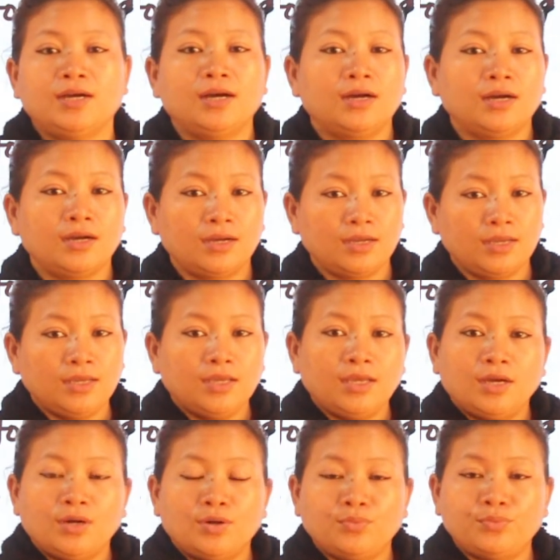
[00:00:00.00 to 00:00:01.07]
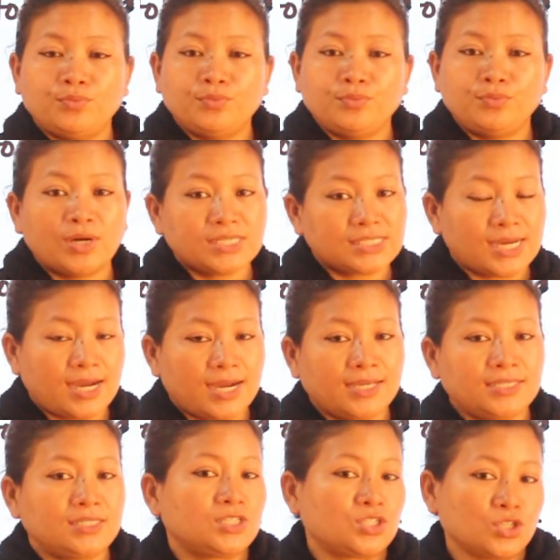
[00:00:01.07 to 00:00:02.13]
what
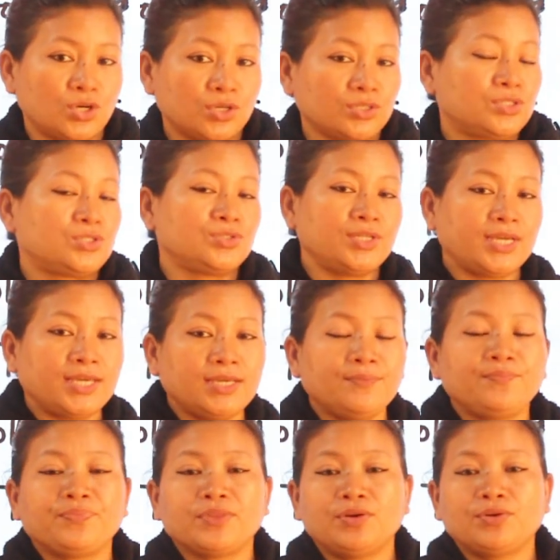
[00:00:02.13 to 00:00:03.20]
I taught today.